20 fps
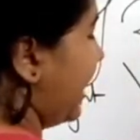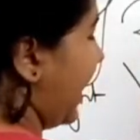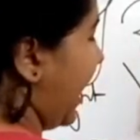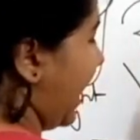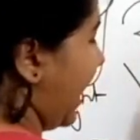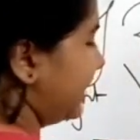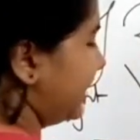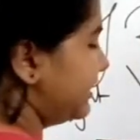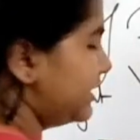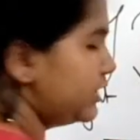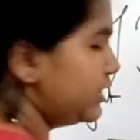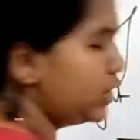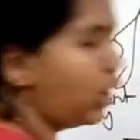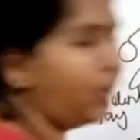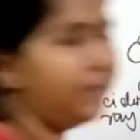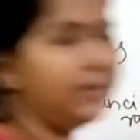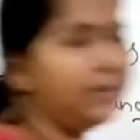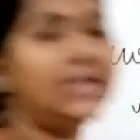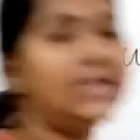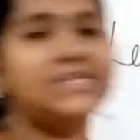and the
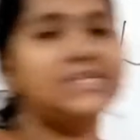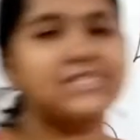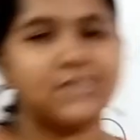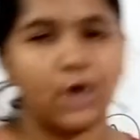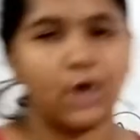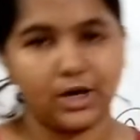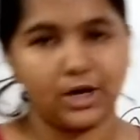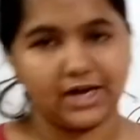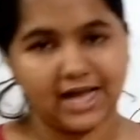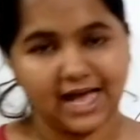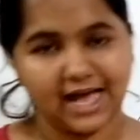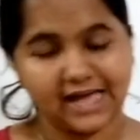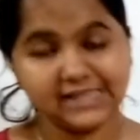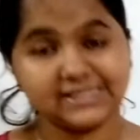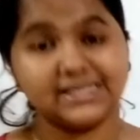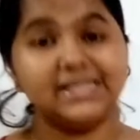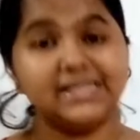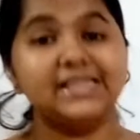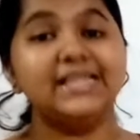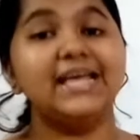normal is called as
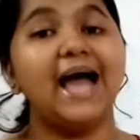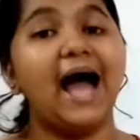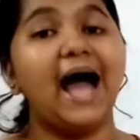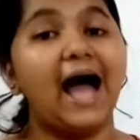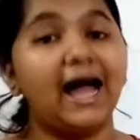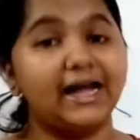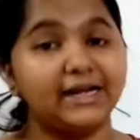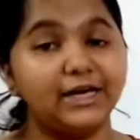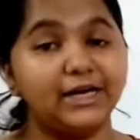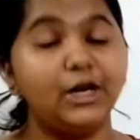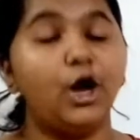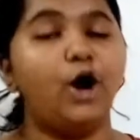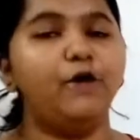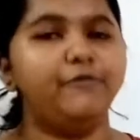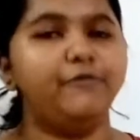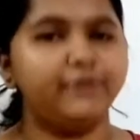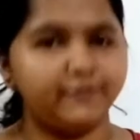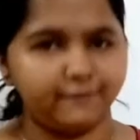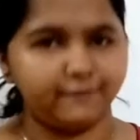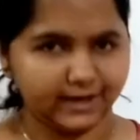the angle of
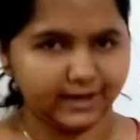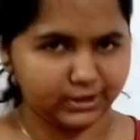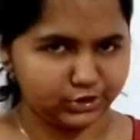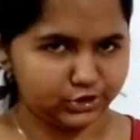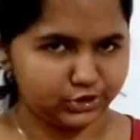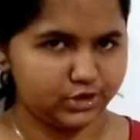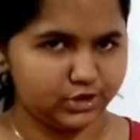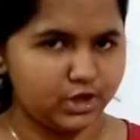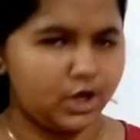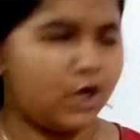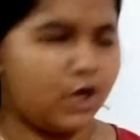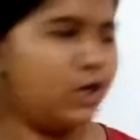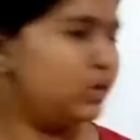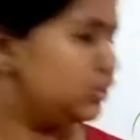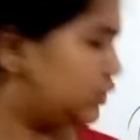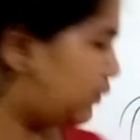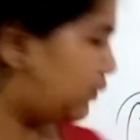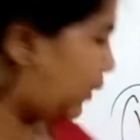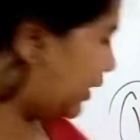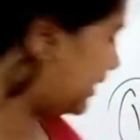reflection. So what